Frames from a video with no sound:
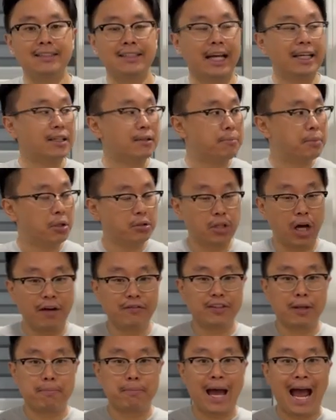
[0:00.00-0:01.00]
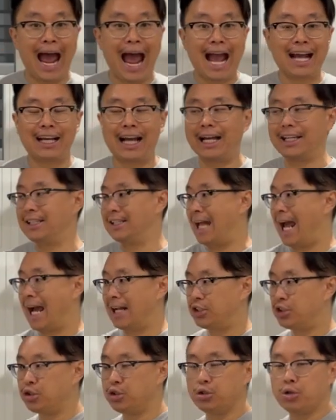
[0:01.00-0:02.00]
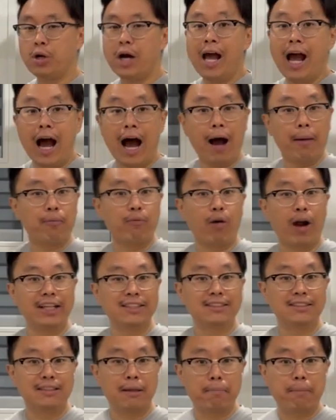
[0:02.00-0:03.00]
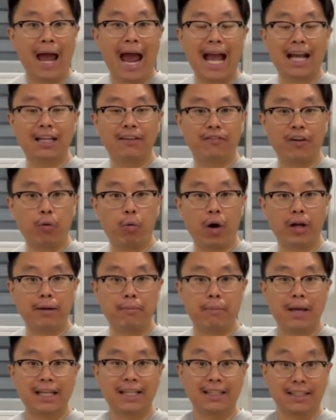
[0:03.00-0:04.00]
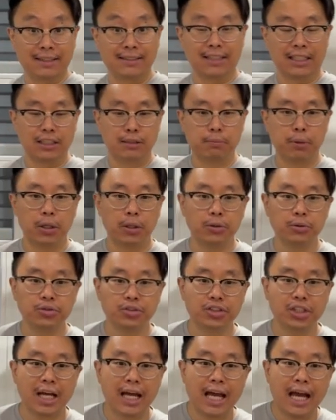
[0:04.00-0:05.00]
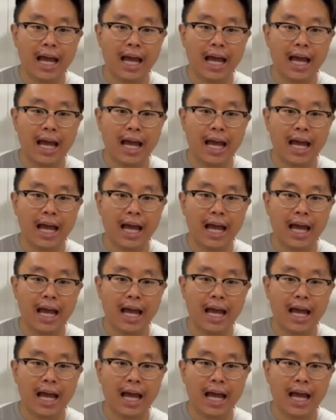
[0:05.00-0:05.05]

I can build off the back, I can add 2 uprights in the back if I want to make it a 6-post.